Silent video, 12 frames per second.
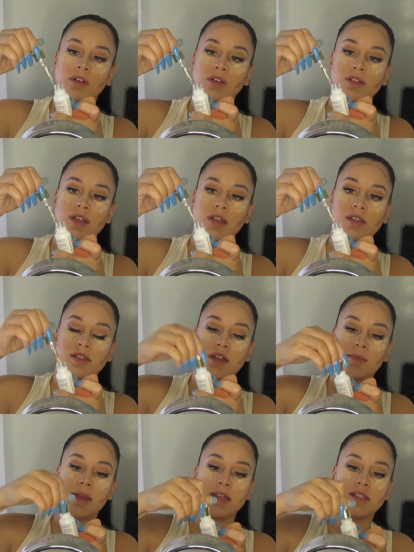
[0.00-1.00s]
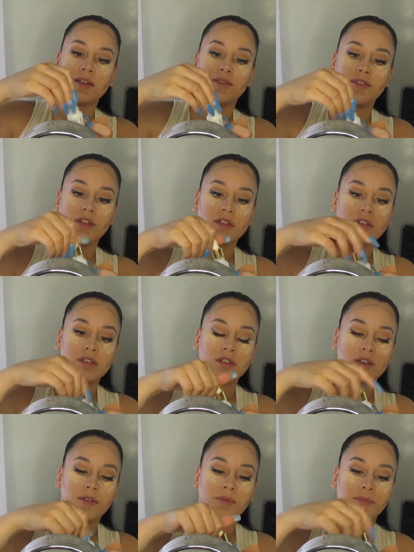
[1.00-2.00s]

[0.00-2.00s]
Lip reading: because that's gonna make a difference.